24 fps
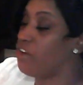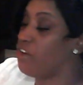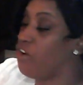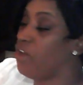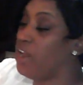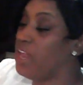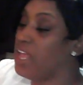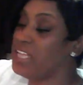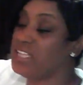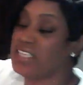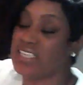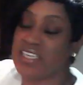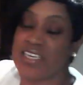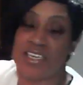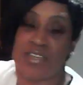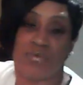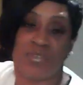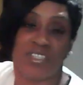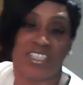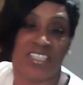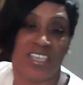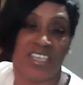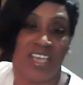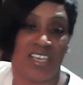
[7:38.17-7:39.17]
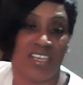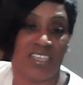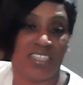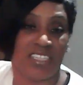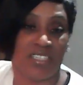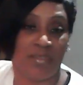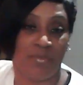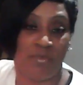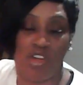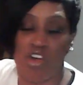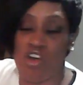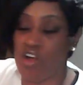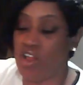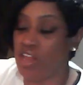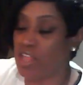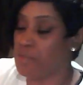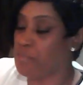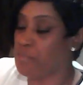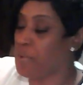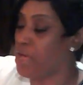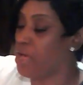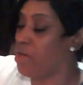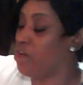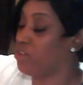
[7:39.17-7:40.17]
all I did was taking some
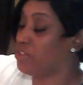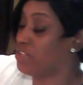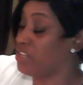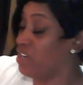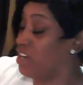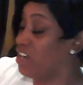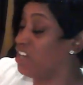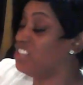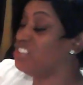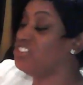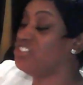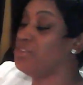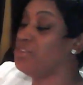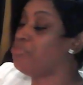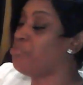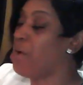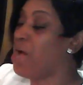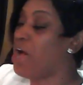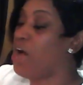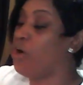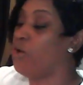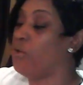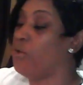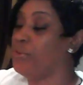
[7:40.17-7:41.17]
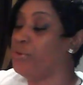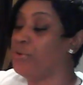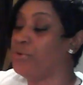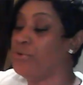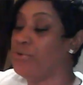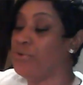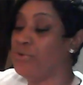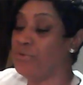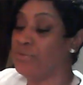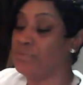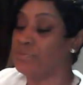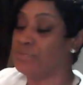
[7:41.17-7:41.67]
garlic powder, onion powder,